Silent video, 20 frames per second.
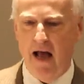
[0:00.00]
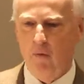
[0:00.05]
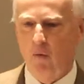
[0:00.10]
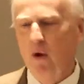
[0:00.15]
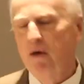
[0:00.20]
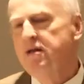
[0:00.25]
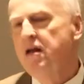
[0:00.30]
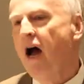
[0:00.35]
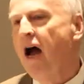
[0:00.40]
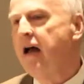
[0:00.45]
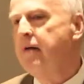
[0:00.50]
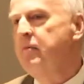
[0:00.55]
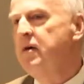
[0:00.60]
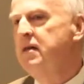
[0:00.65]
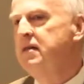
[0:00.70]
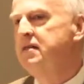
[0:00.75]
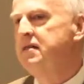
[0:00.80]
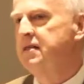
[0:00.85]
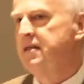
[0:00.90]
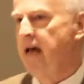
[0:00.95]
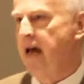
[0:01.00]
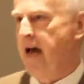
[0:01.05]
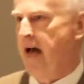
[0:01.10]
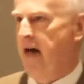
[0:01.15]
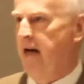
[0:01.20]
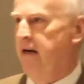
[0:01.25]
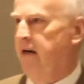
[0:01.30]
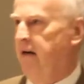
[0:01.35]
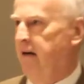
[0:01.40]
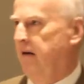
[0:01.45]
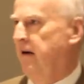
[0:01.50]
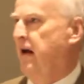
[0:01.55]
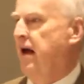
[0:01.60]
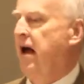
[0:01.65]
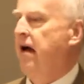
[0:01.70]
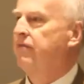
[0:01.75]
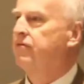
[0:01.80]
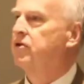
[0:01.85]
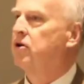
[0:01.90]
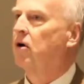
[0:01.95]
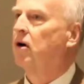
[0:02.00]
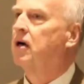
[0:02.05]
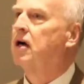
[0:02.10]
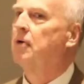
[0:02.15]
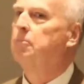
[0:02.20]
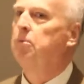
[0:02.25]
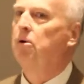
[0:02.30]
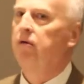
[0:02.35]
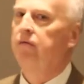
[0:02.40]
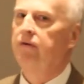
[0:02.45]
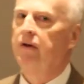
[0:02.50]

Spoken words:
One time he said, after a couple